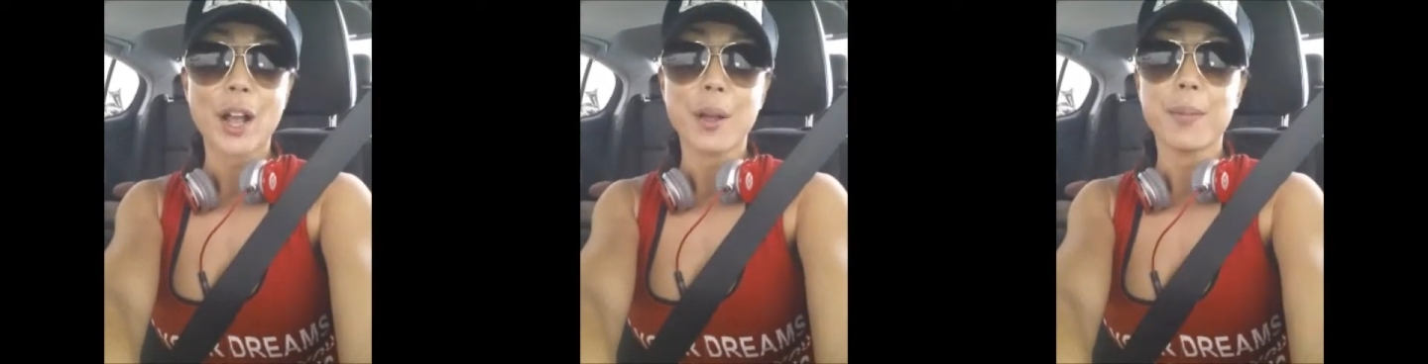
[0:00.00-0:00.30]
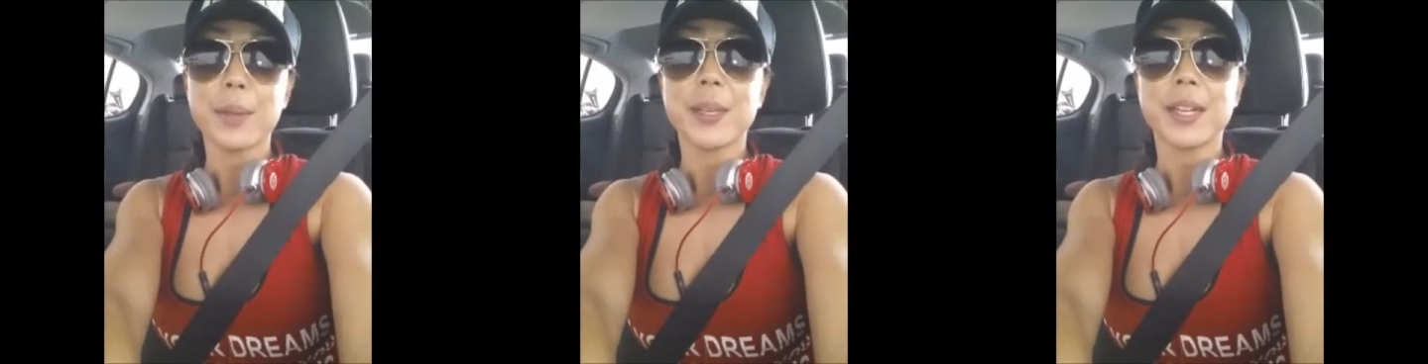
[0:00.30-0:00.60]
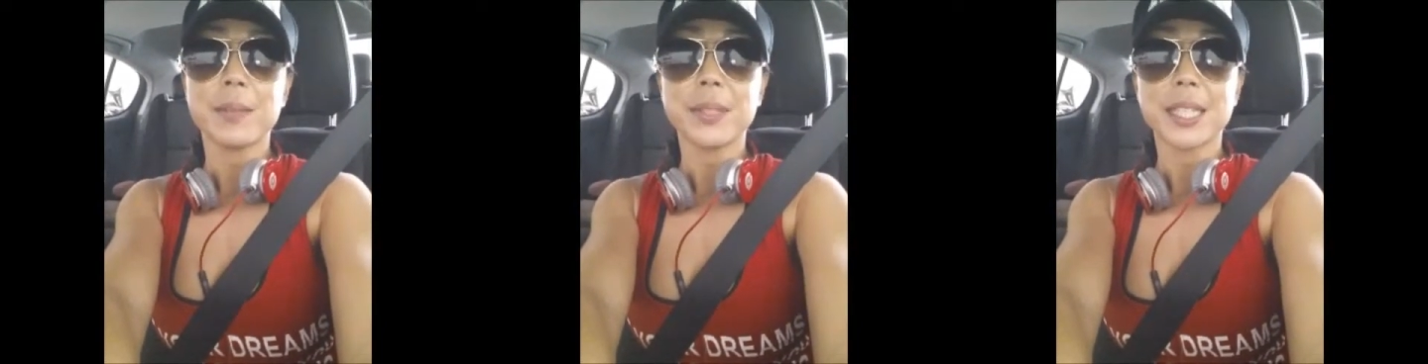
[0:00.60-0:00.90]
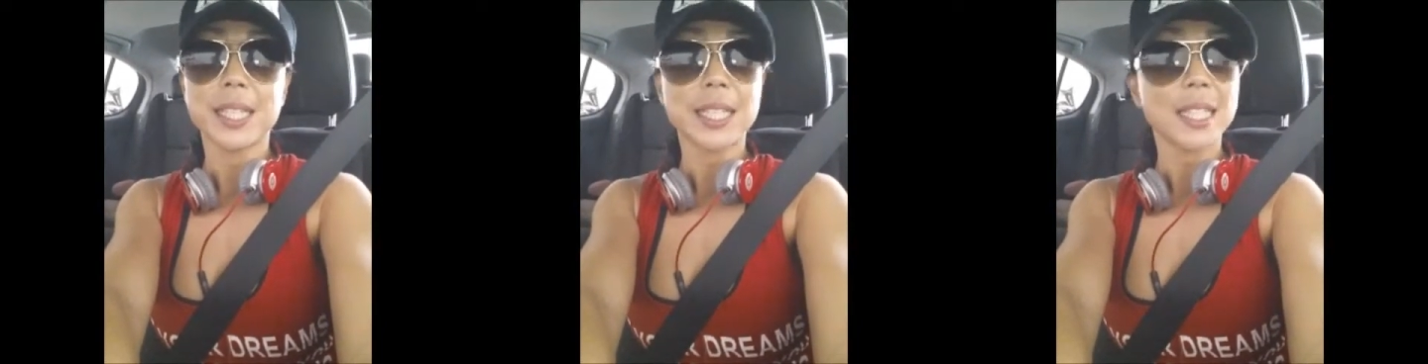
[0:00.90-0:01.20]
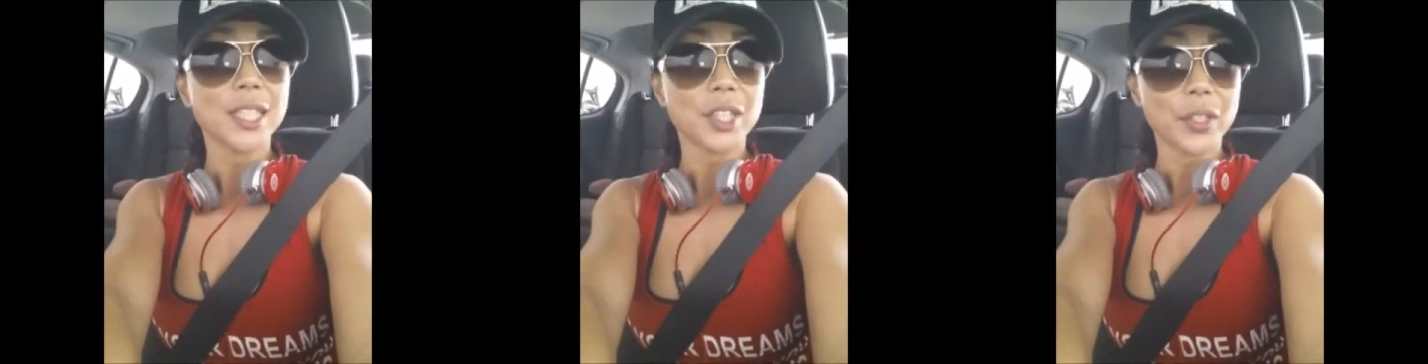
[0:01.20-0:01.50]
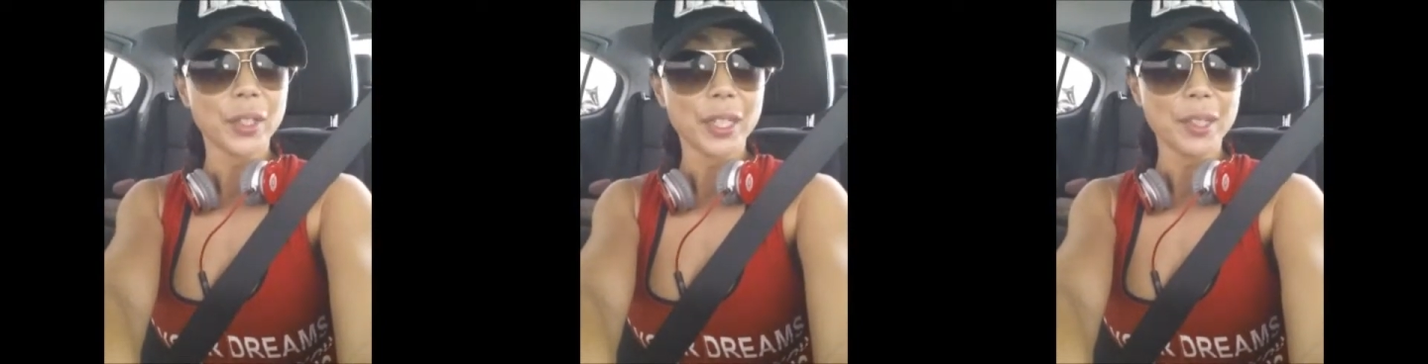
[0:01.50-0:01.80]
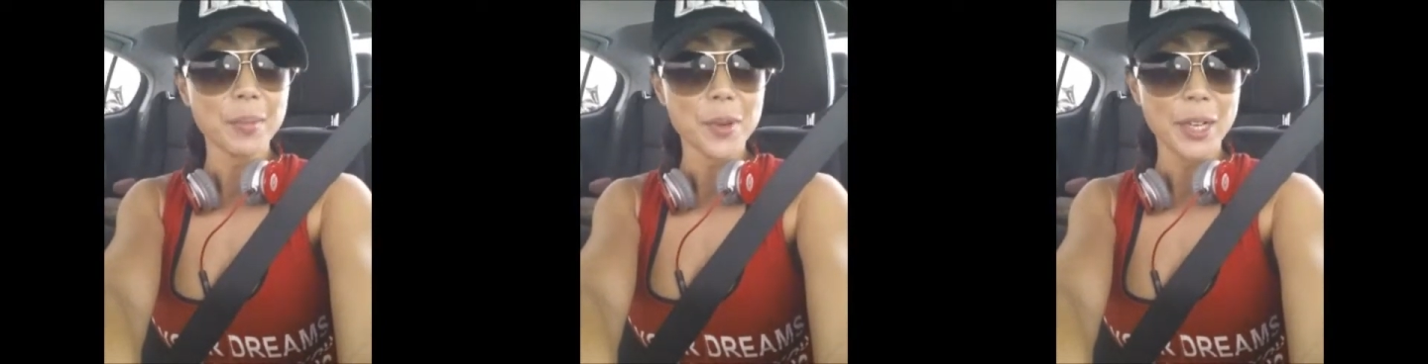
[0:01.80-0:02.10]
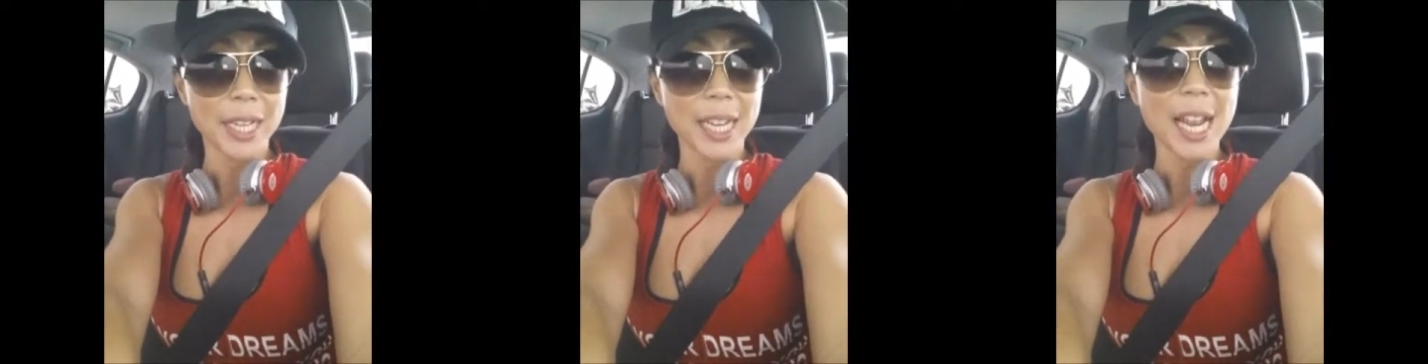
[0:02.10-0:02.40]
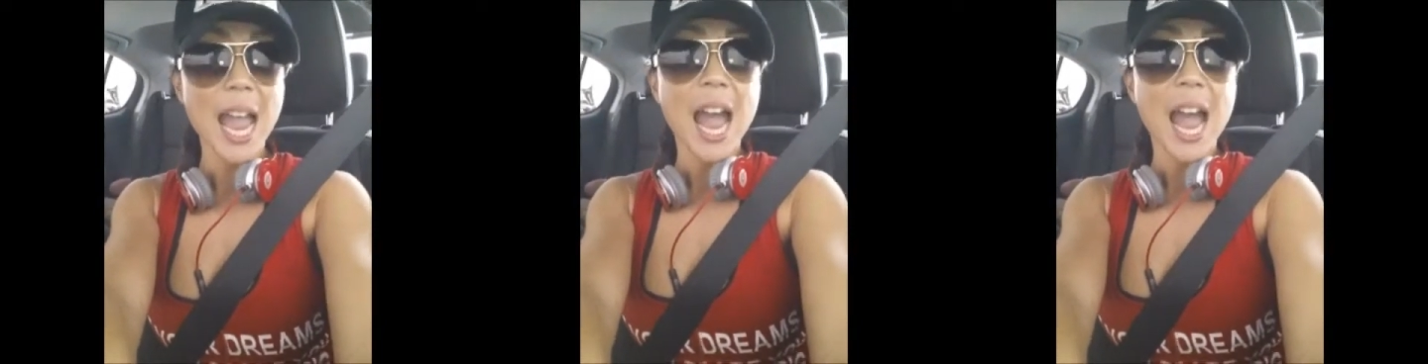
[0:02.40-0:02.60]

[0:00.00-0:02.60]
Um, I've been up since 6:30 in the morning.